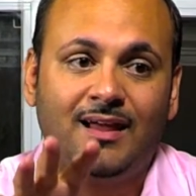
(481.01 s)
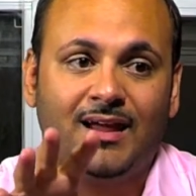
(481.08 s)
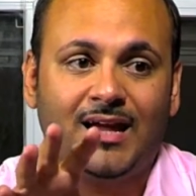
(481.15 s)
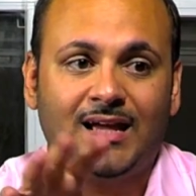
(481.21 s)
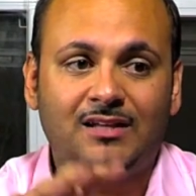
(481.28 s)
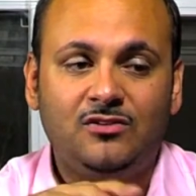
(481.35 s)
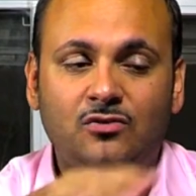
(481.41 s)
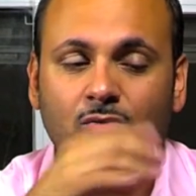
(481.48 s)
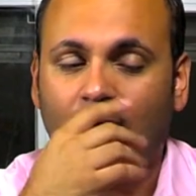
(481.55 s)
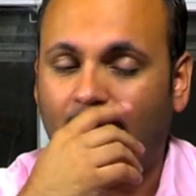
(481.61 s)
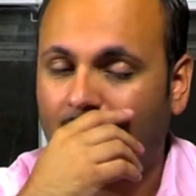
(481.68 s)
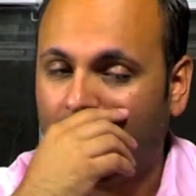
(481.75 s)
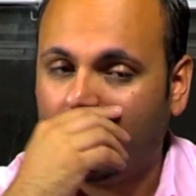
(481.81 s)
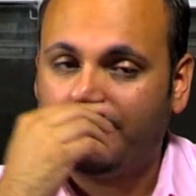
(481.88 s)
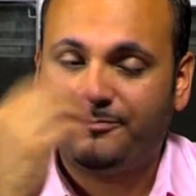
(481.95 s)
and you
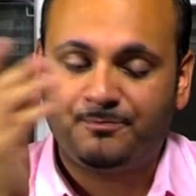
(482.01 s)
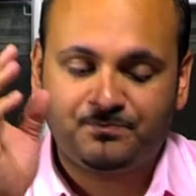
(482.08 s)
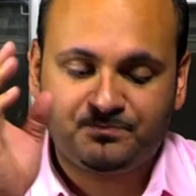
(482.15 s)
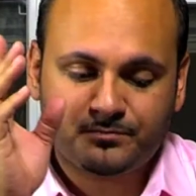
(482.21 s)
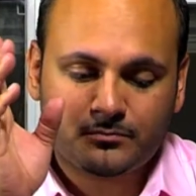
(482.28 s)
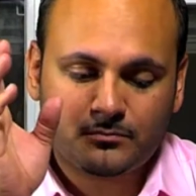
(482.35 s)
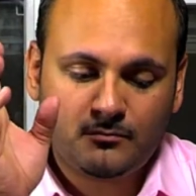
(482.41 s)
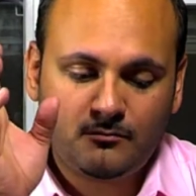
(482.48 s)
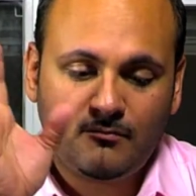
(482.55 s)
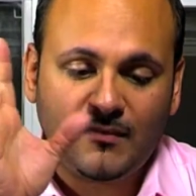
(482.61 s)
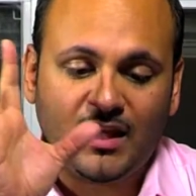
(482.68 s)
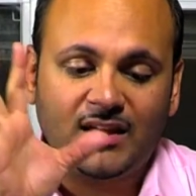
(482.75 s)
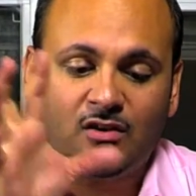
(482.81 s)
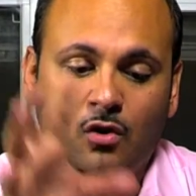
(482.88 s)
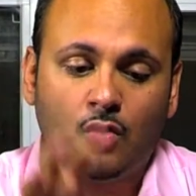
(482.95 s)
have
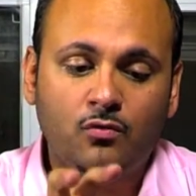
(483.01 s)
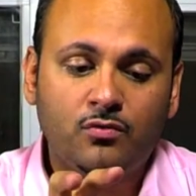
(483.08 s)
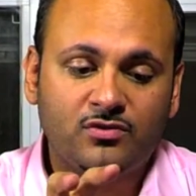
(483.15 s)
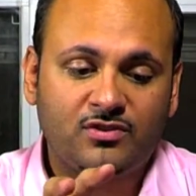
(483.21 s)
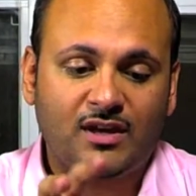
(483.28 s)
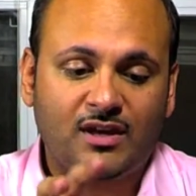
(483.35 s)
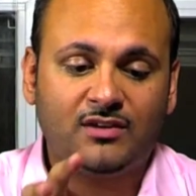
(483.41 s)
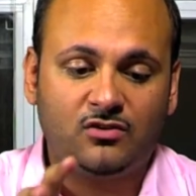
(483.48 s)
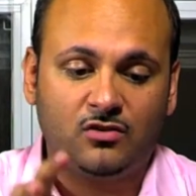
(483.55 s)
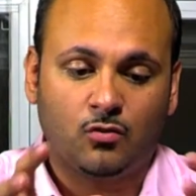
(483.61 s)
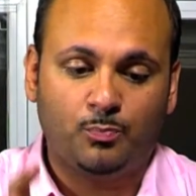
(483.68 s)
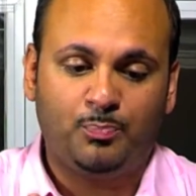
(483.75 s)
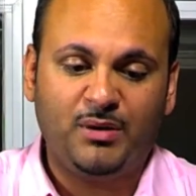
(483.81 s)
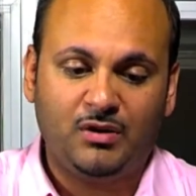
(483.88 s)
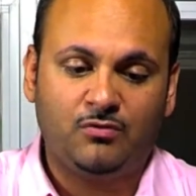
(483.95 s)
an oversized, you know,
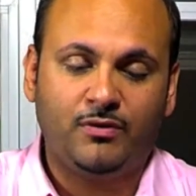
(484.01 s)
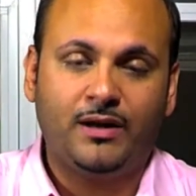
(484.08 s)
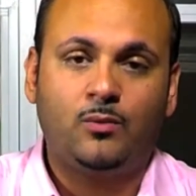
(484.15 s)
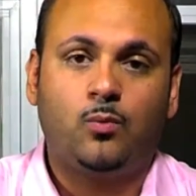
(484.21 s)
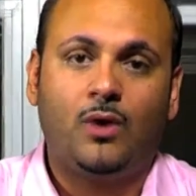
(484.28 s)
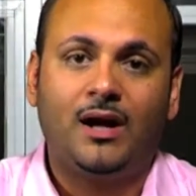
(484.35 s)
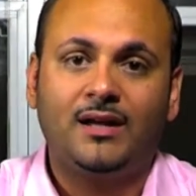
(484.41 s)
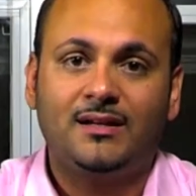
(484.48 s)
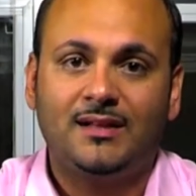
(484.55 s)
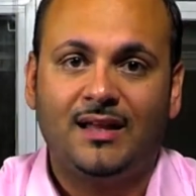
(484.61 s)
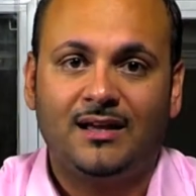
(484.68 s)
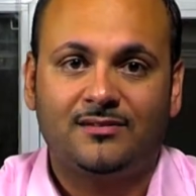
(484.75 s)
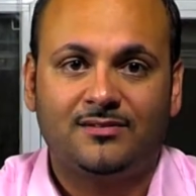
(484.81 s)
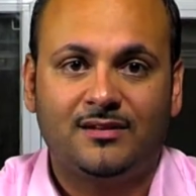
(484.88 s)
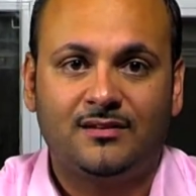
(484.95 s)
big red wine
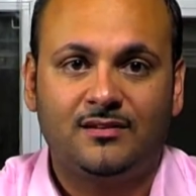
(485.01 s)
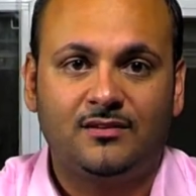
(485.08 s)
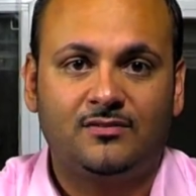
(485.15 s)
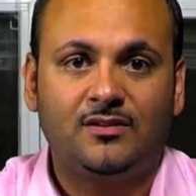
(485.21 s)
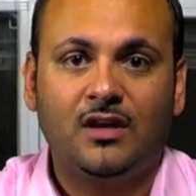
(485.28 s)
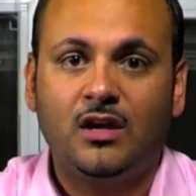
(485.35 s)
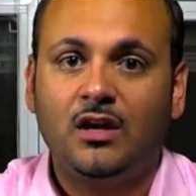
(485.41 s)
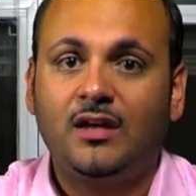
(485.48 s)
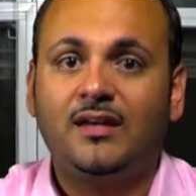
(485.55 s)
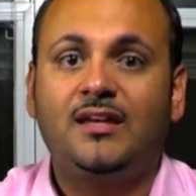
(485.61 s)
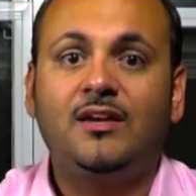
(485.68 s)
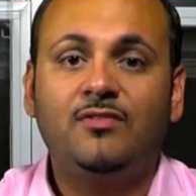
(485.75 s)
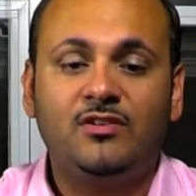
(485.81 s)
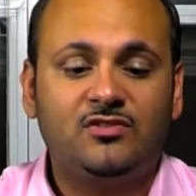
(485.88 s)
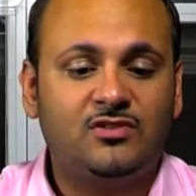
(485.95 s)
glass like this,
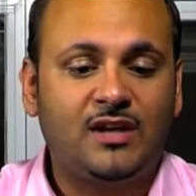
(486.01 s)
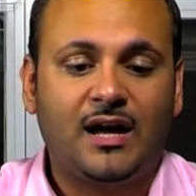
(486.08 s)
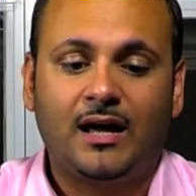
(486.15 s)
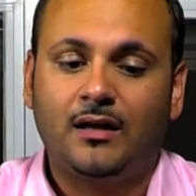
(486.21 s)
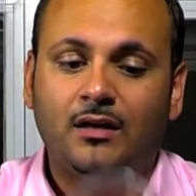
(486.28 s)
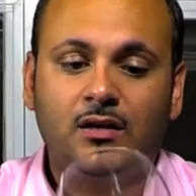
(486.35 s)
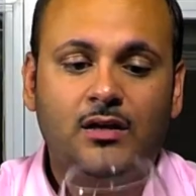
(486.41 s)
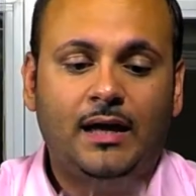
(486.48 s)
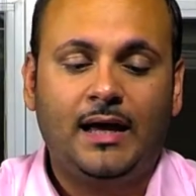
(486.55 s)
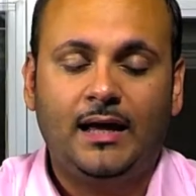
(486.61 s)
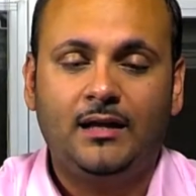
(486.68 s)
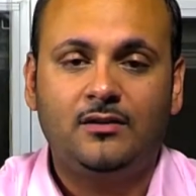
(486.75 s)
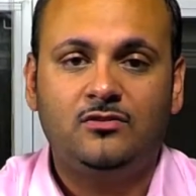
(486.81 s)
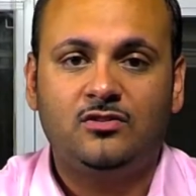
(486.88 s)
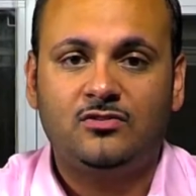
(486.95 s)
give it a shot,
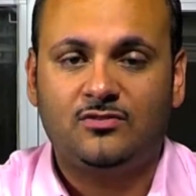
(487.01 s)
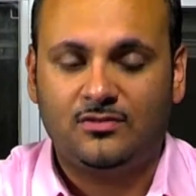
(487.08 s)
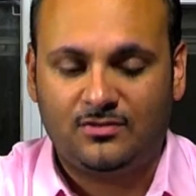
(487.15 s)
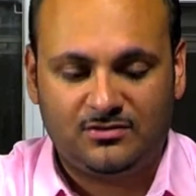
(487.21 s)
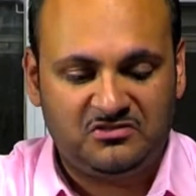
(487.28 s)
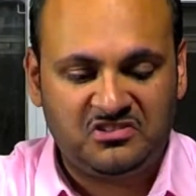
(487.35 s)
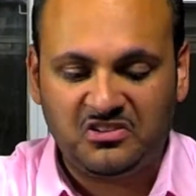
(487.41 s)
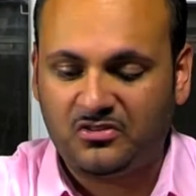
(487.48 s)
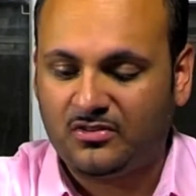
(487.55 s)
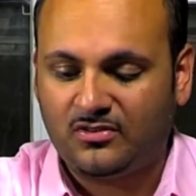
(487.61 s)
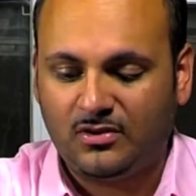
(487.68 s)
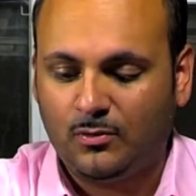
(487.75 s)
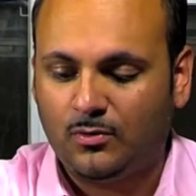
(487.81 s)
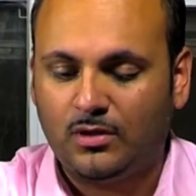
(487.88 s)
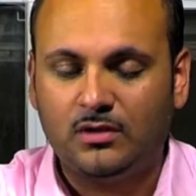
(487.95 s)
and just to
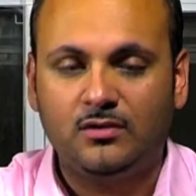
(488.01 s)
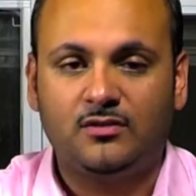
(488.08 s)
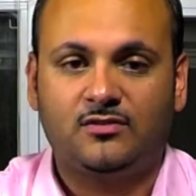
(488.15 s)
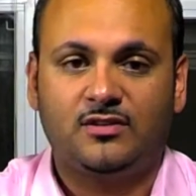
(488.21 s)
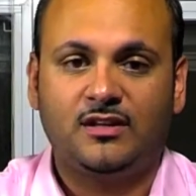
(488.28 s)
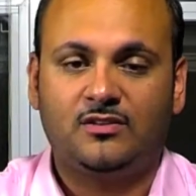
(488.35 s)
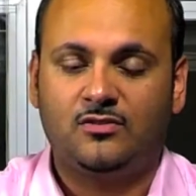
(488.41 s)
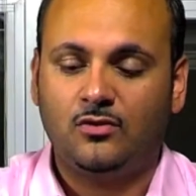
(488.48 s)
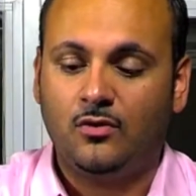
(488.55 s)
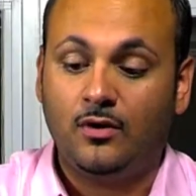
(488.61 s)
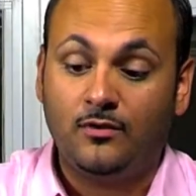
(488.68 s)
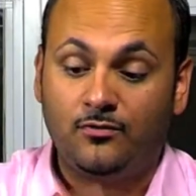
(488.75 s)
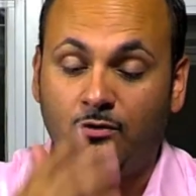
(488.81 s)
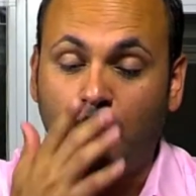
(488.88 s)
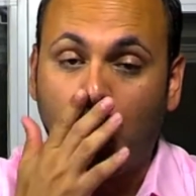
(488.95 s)
see what it looks like. So
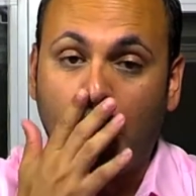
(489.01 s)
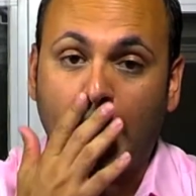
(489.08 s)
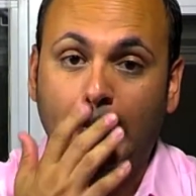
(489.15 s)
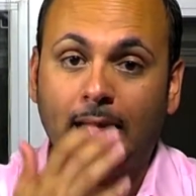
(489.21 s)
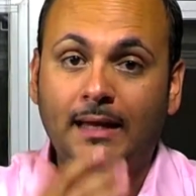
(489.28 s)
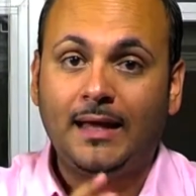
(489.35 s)
if you want